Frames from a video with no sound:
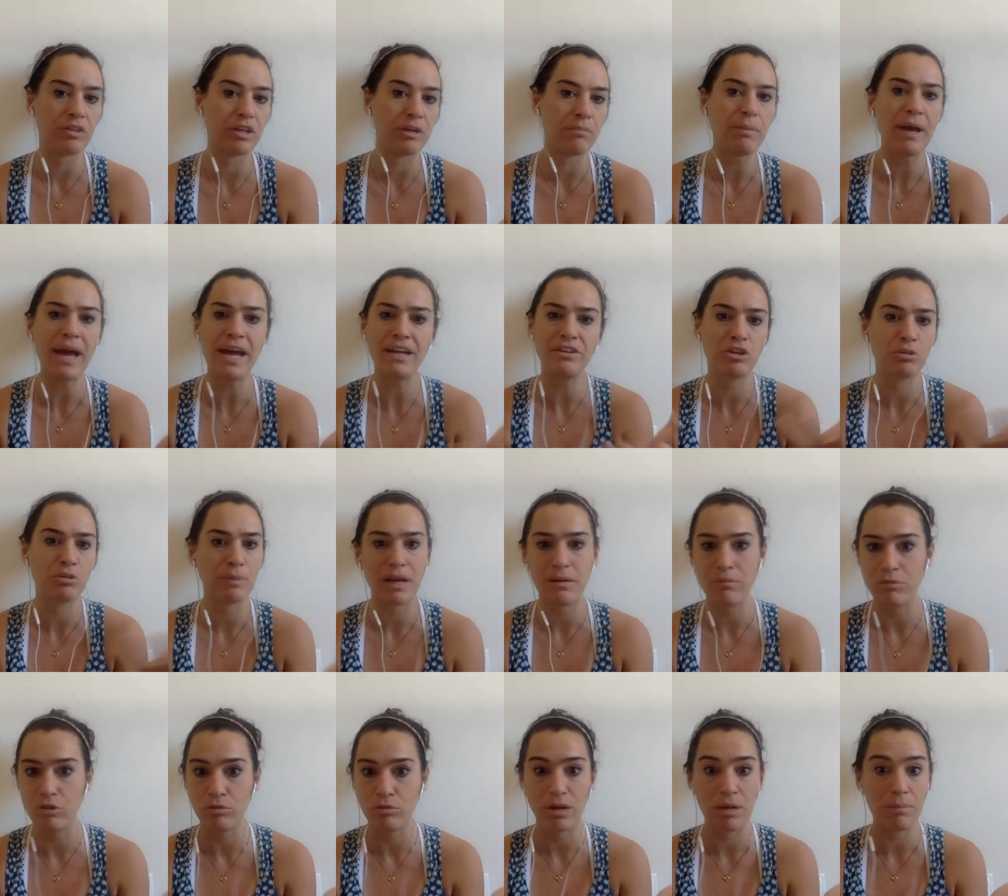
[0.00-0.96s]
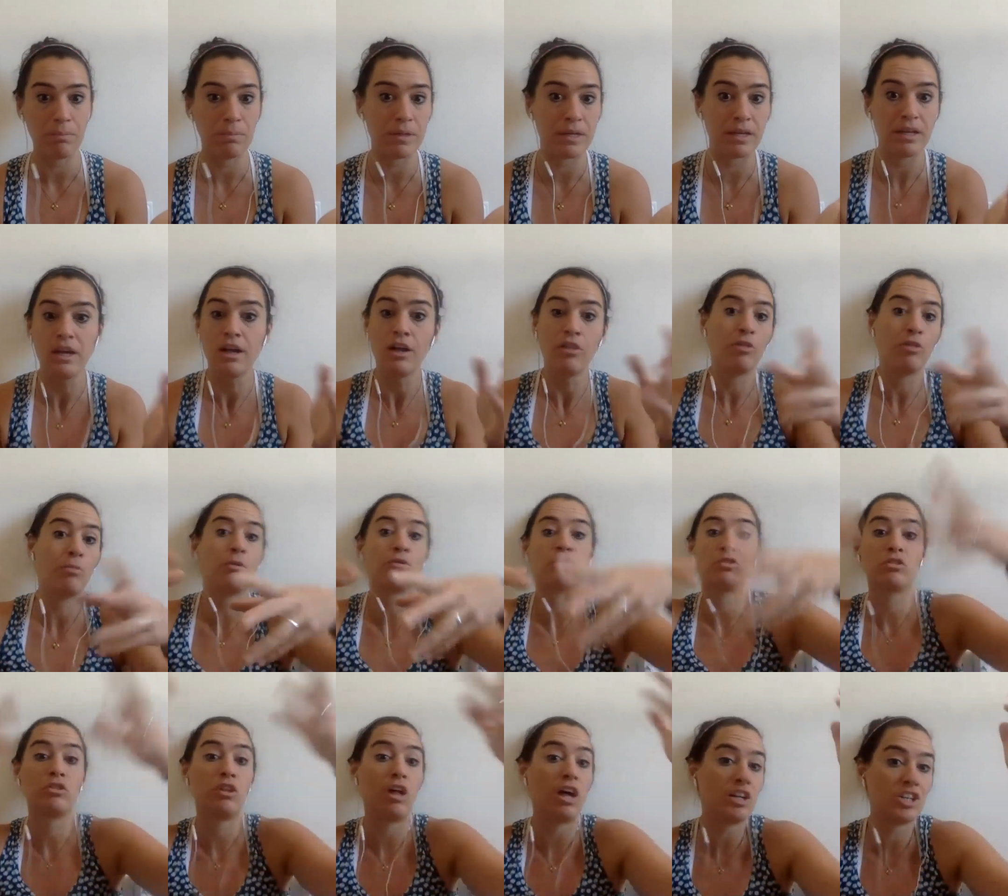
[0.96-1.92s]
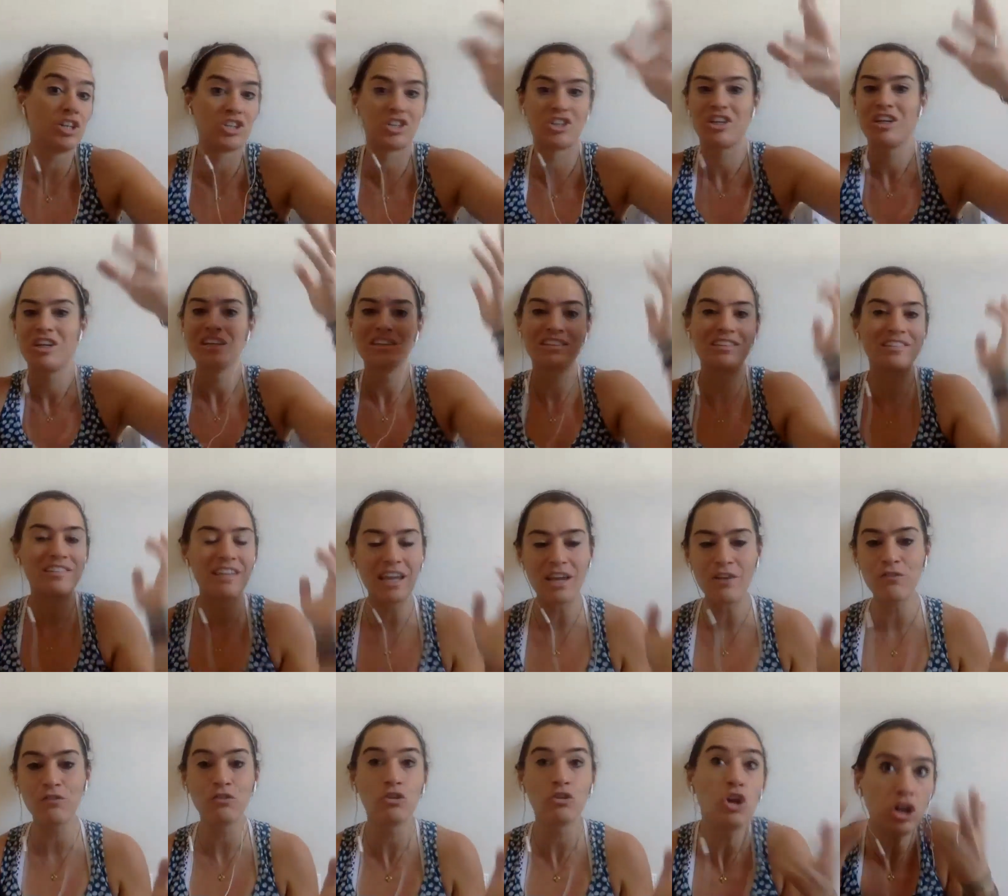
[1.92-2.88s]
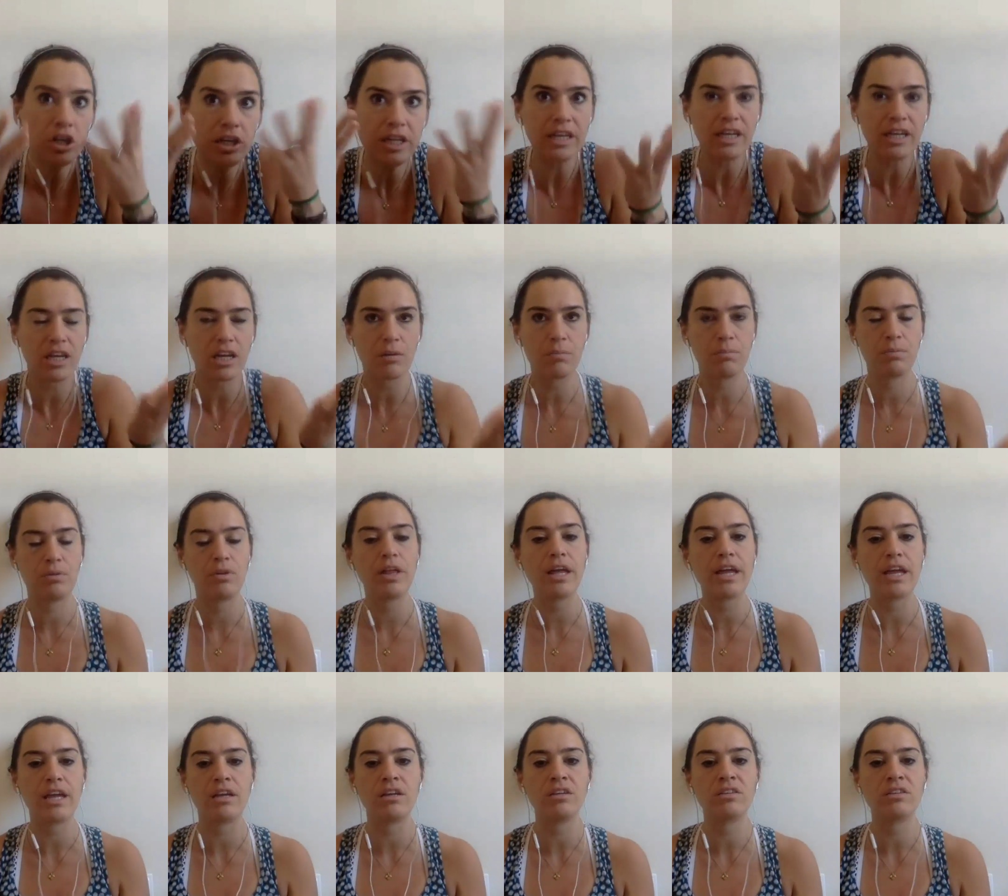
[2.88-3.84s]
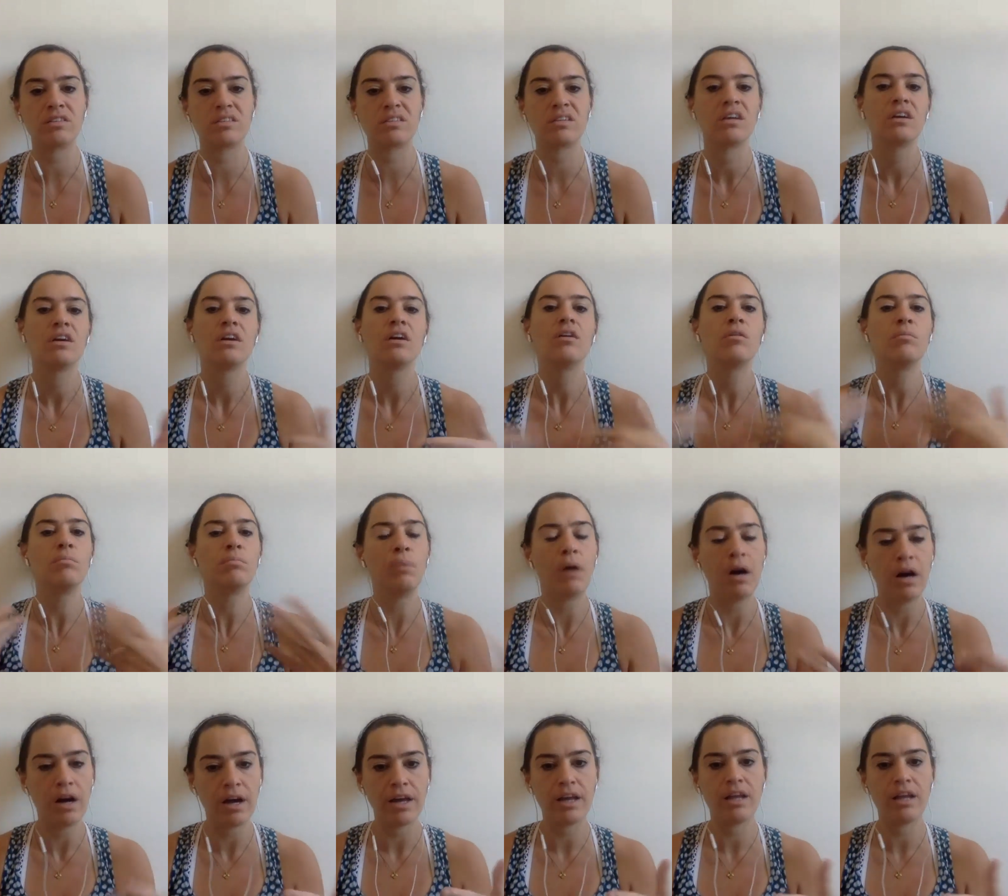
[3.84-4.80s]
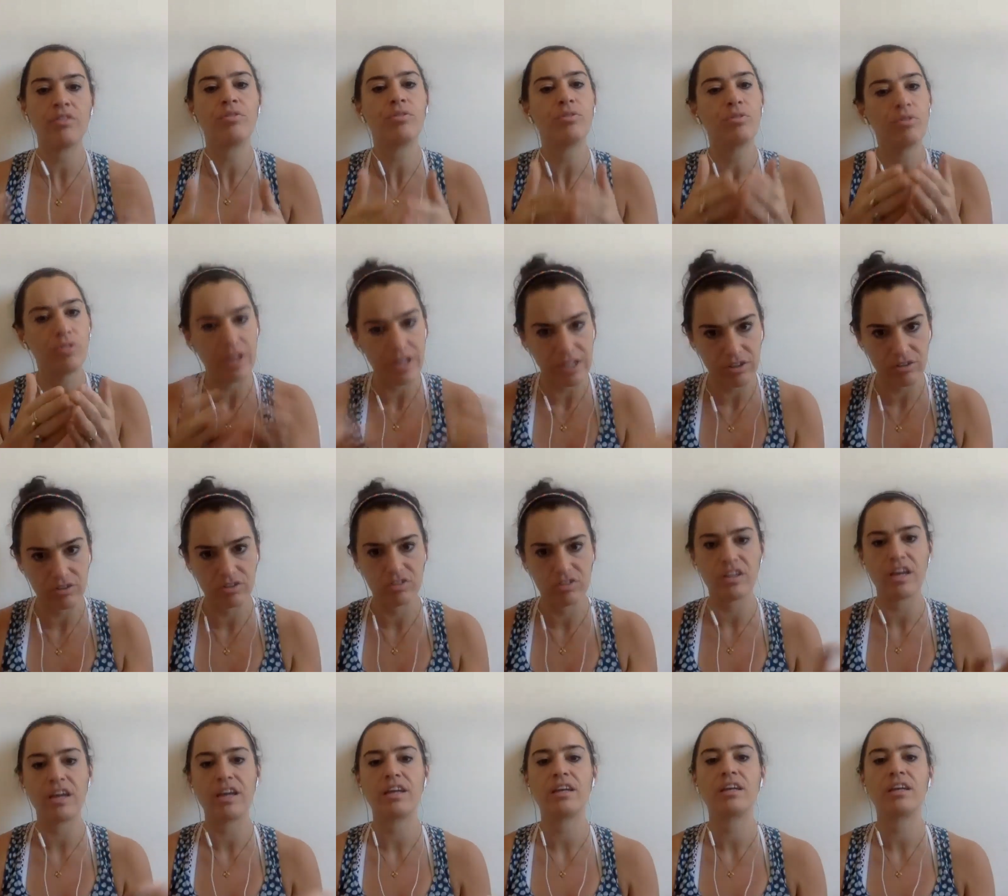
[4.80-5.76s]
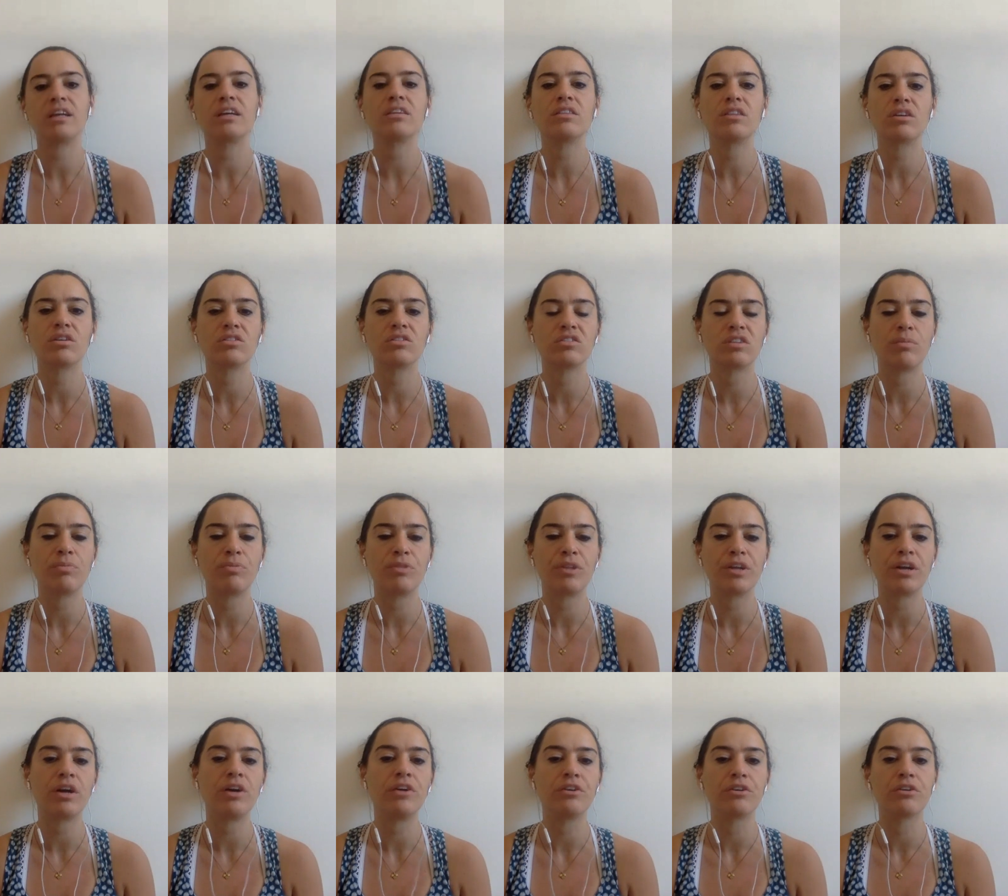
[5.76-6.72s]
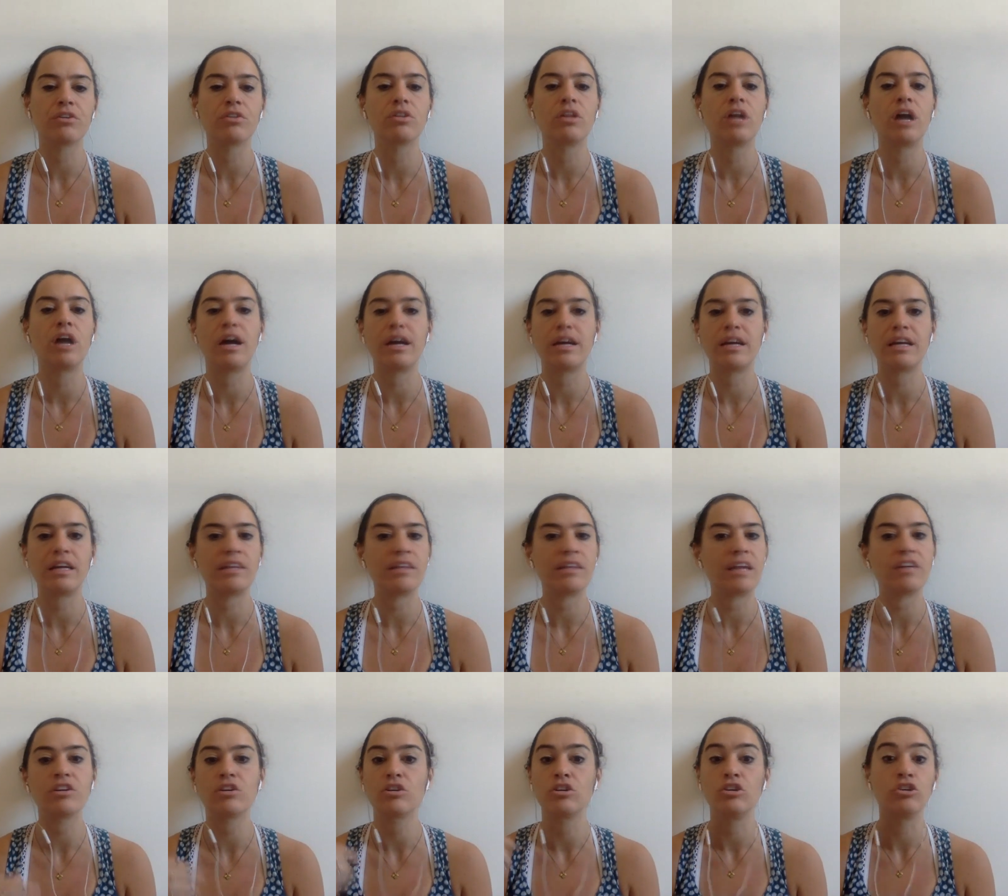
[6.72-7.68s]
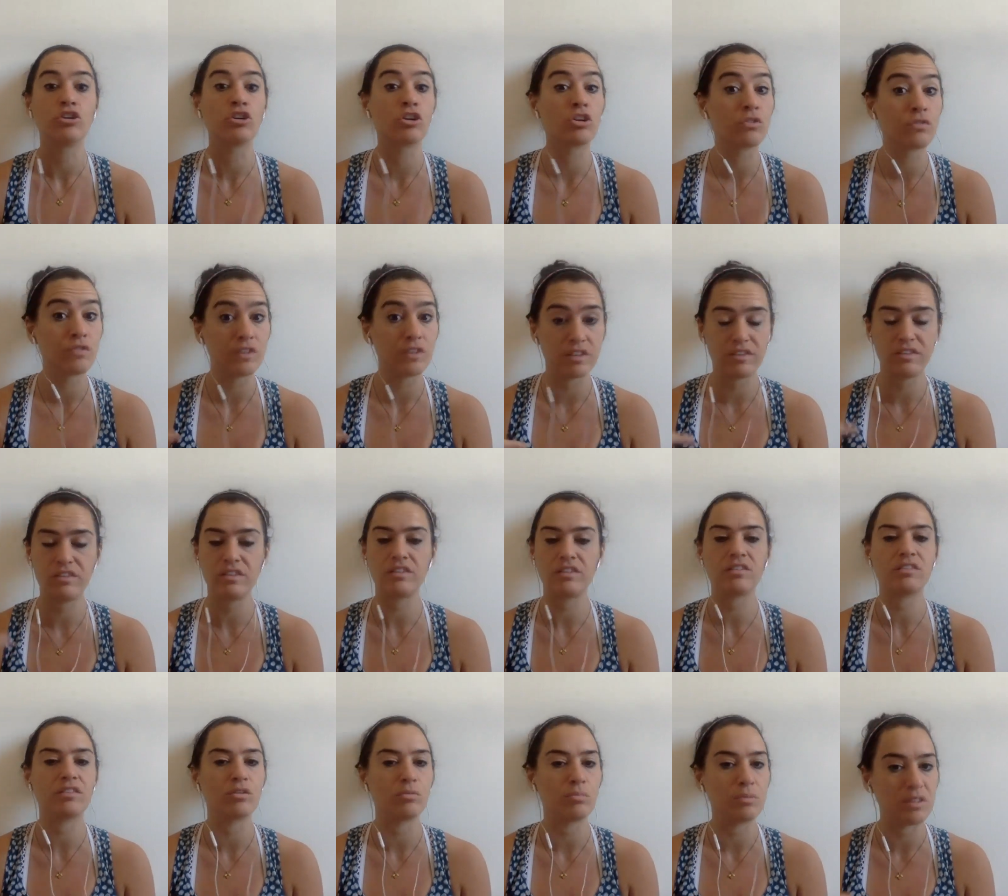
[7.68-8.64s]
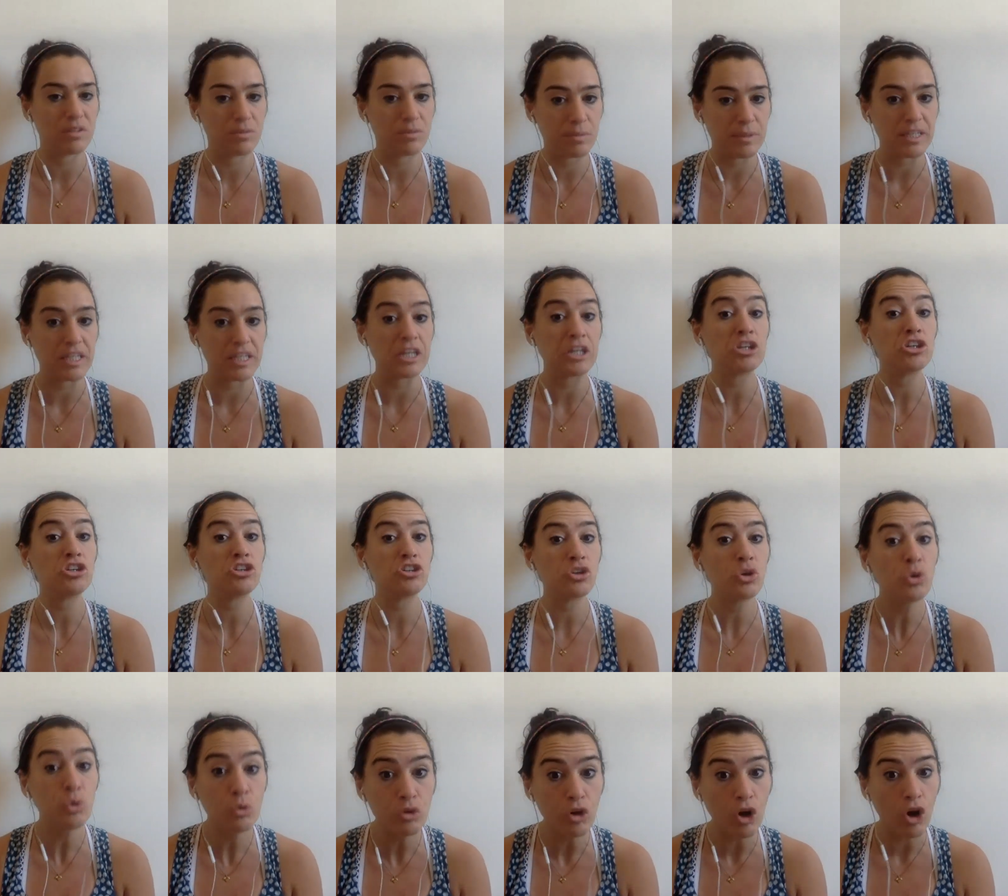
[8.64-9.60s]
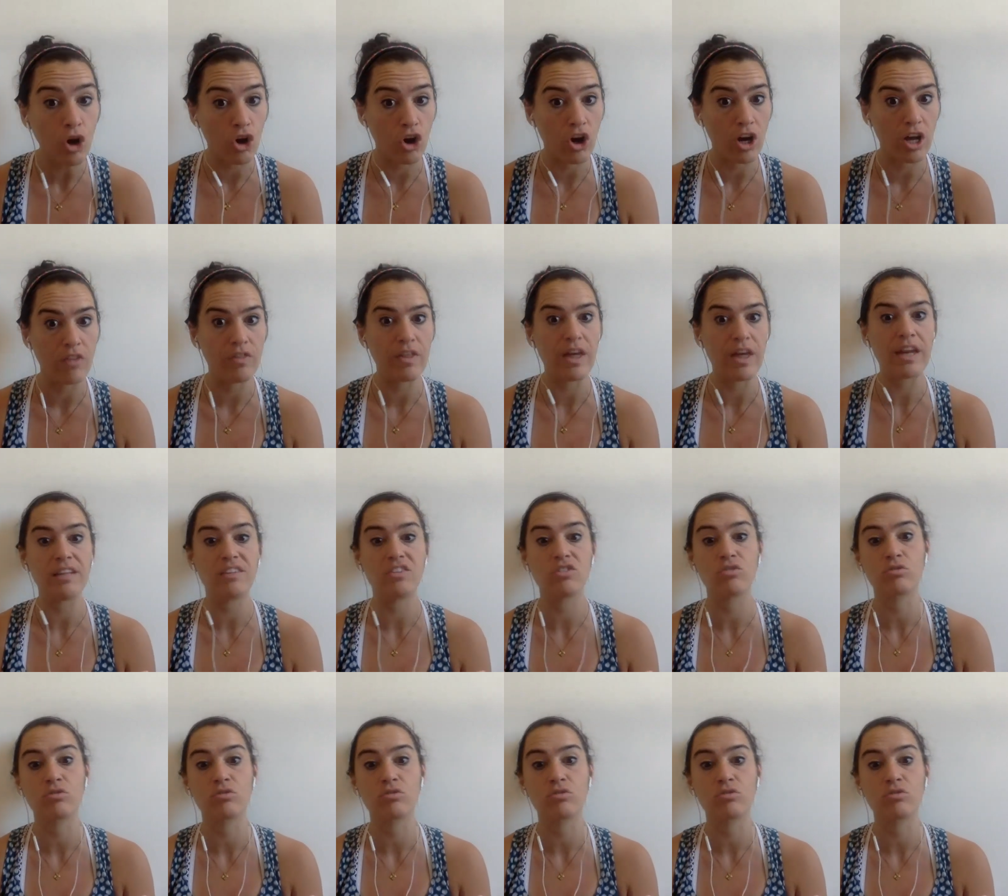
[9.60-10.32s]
like bed, your bedroom might be the most lush, safe looking place, but like you're saying, there's something underlying that your nervous system is being cued on, that it's